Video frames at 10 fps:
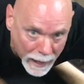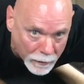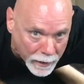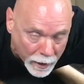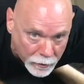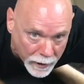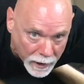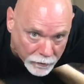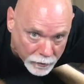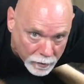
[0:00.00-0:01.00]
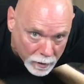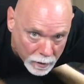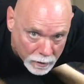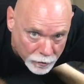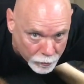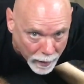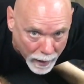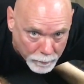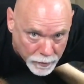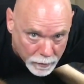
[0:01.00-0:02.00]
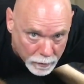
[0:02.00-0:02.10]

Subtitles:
down. Now your hands are trapped.